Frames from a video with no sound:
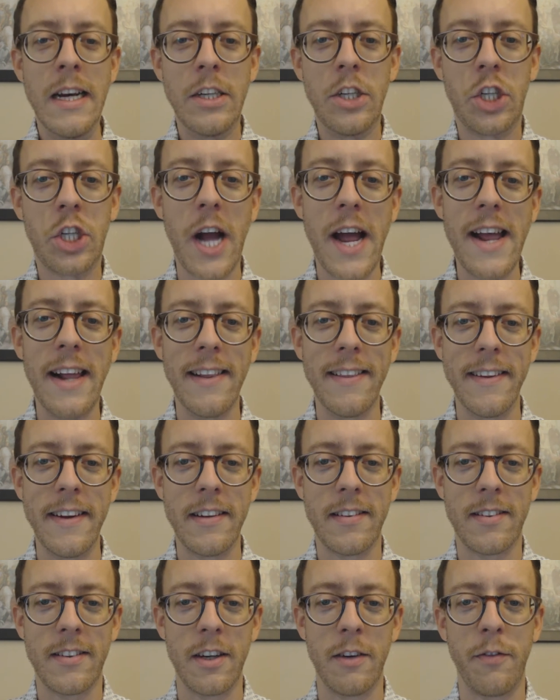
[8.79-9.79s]
giant
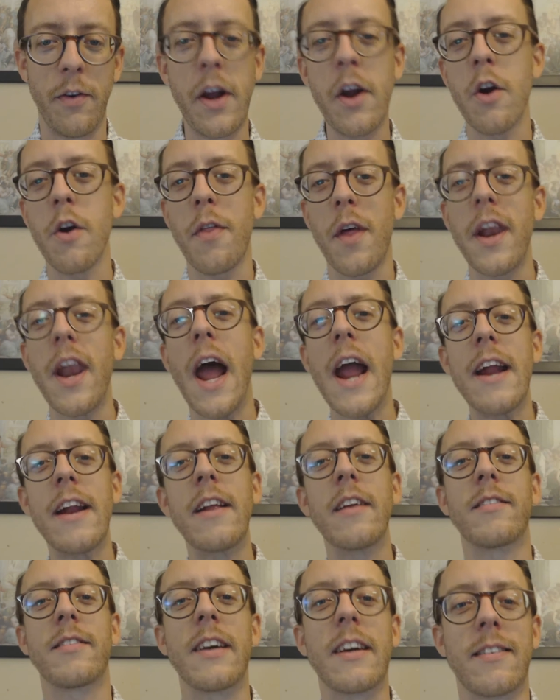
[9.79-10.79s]
list of here are the
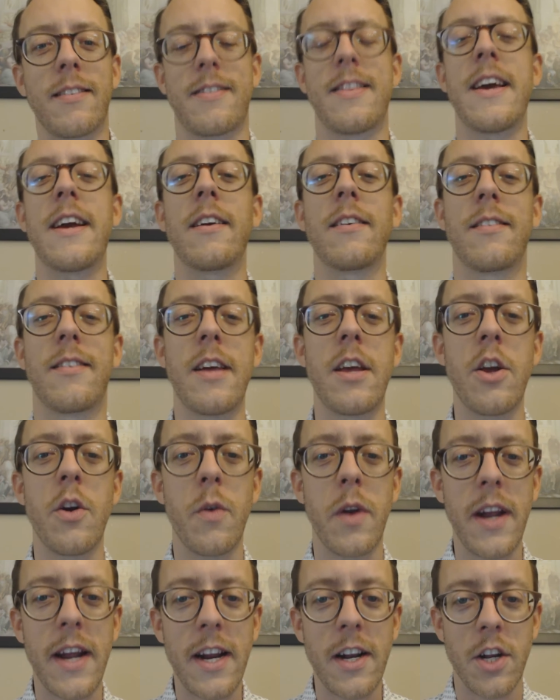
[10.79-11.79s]
96 things that
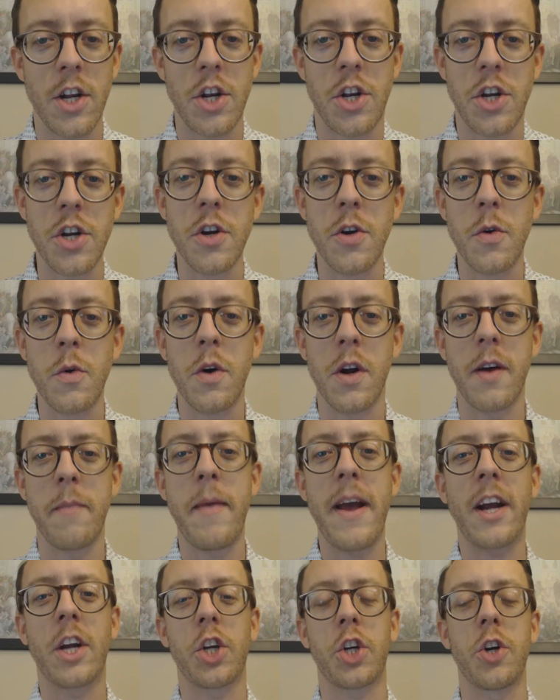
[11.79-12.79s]
you need to do to
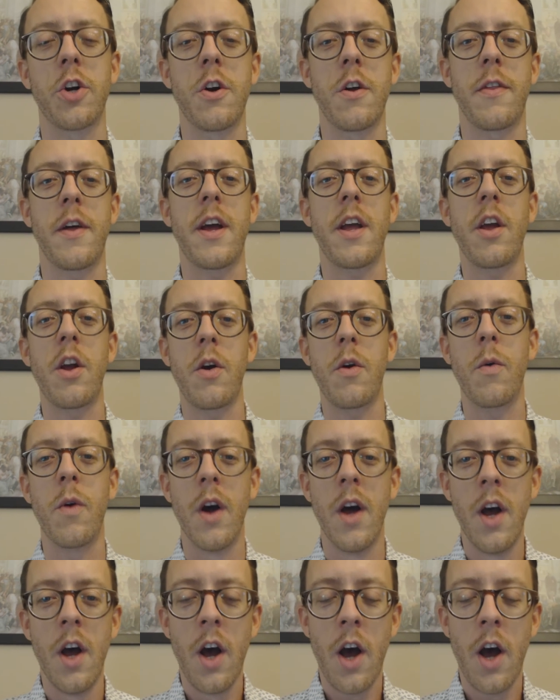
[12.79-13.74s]
make sure that you